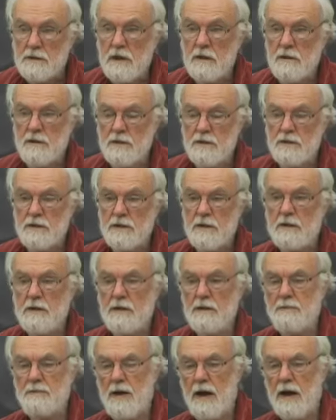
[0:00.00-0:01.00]
So you see an
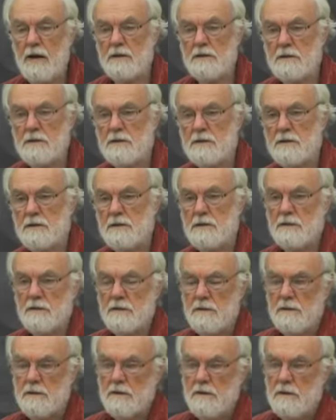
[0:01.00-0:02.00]
imbalance.
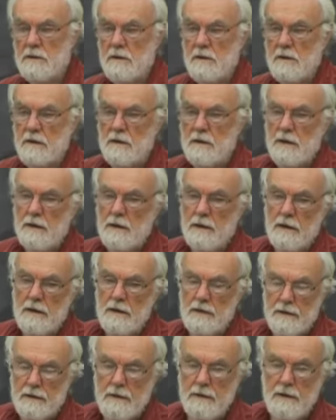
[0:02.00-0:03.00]

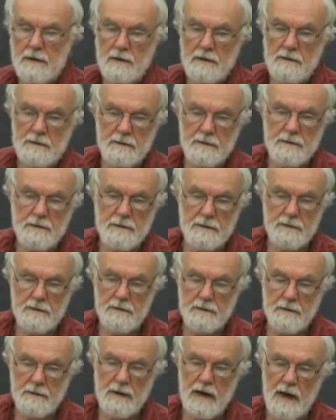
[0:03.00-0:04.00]
You know,
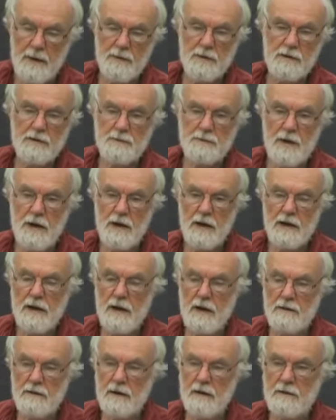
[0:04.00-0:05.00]
capital is paying
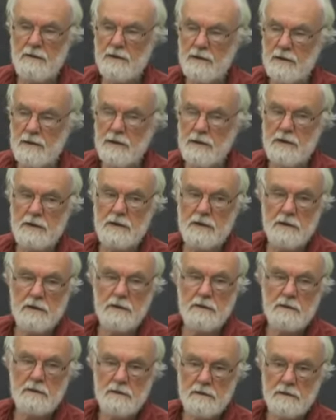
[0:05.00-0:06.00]
out over the year